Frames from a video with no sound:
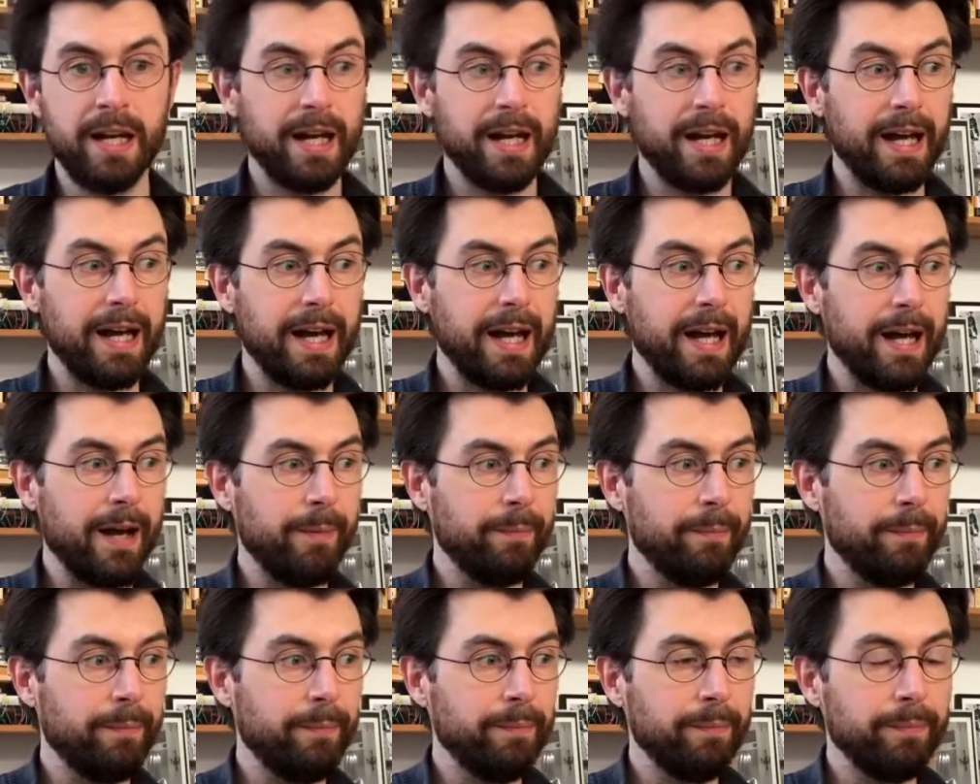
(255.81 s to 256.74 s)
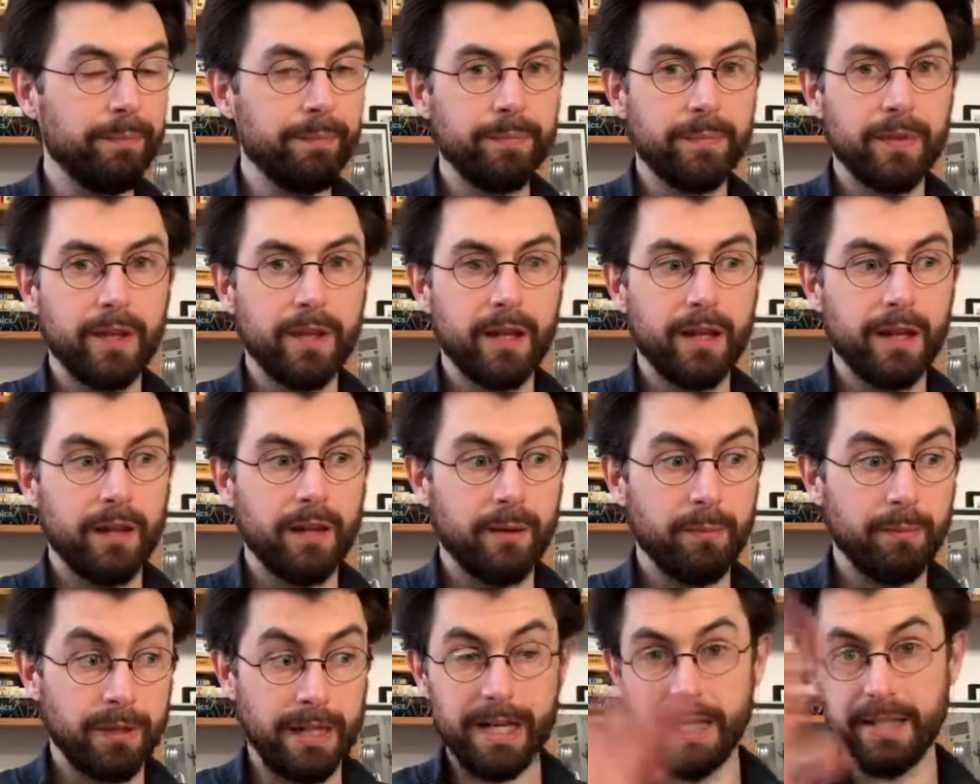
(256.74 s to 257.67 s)
But
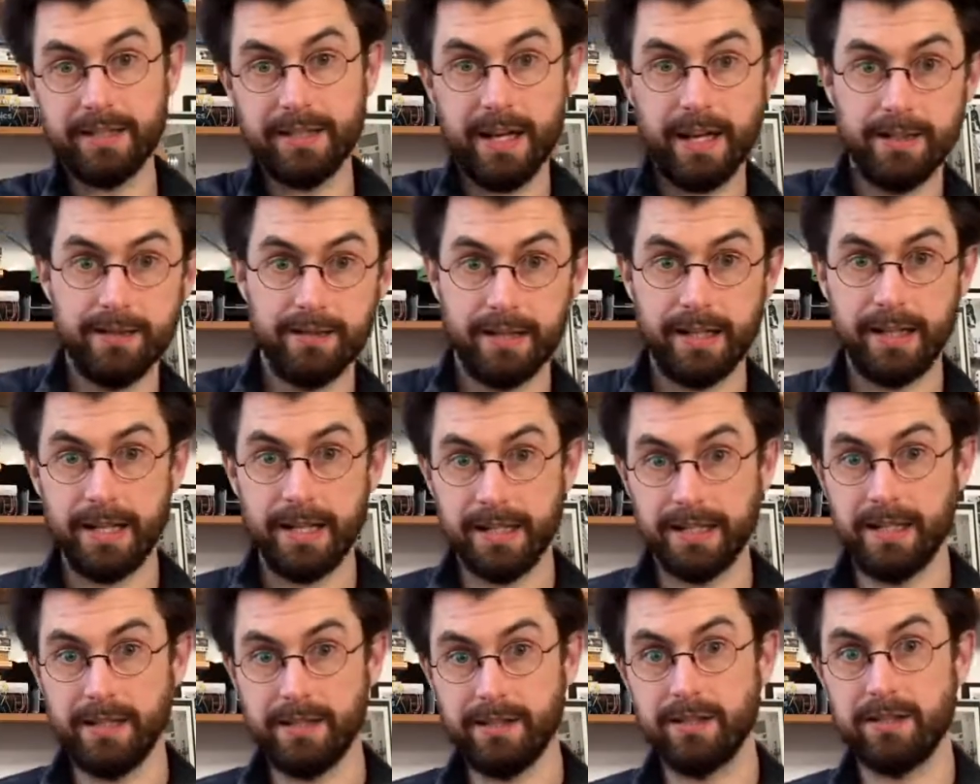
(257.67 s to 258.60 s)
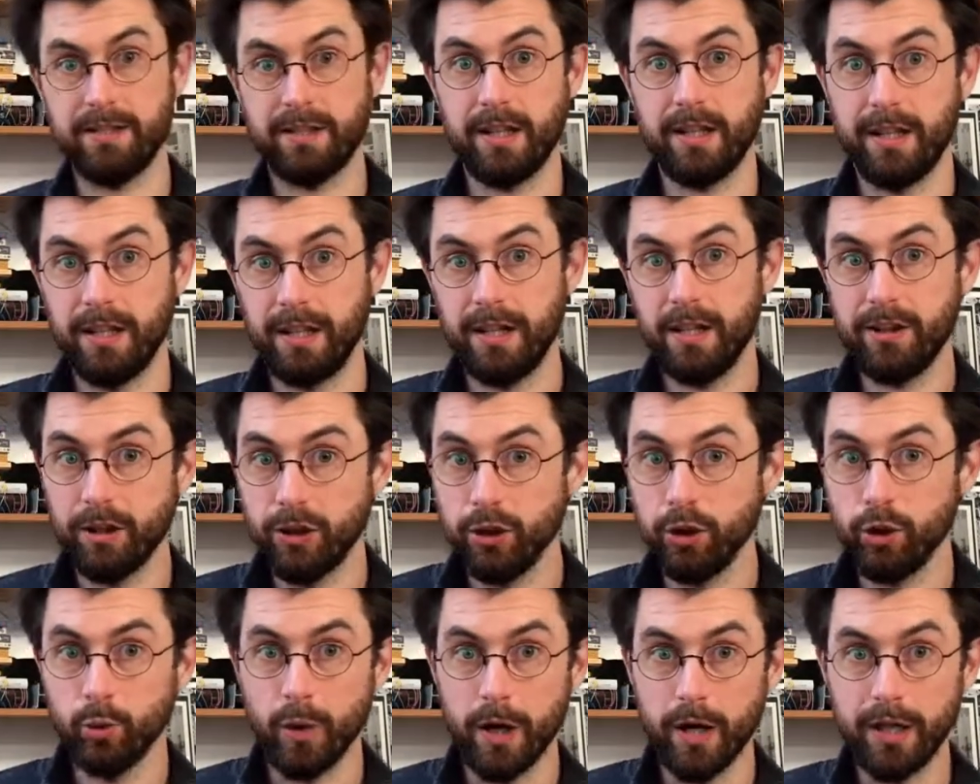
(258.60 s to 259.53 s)
like I said, this is the new
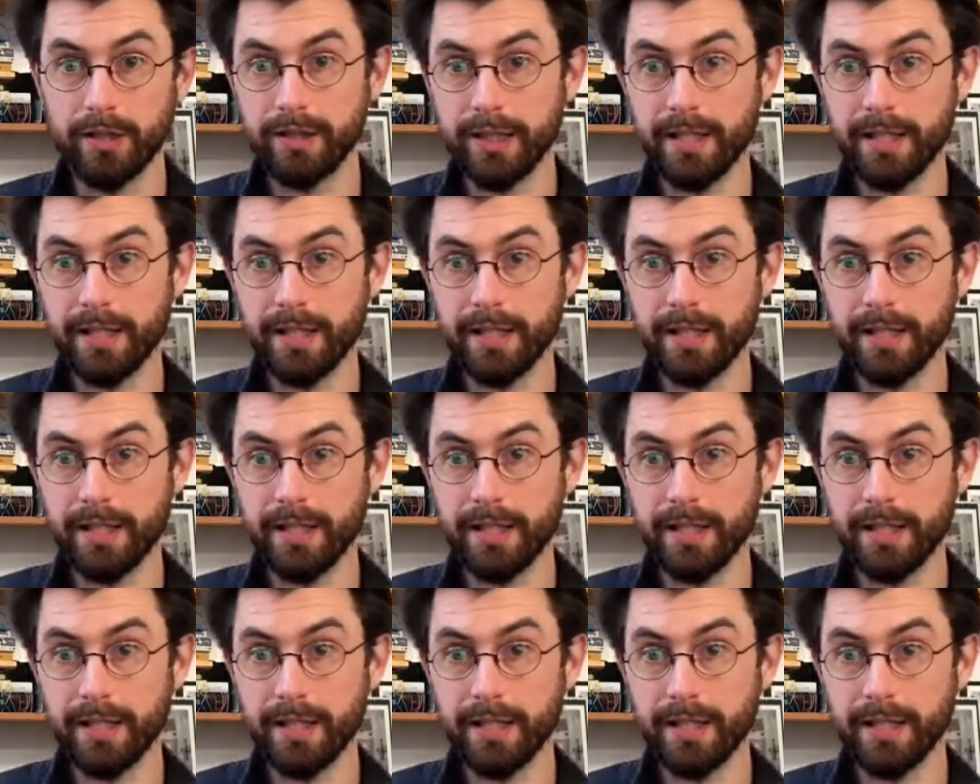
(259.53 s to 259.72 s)
one.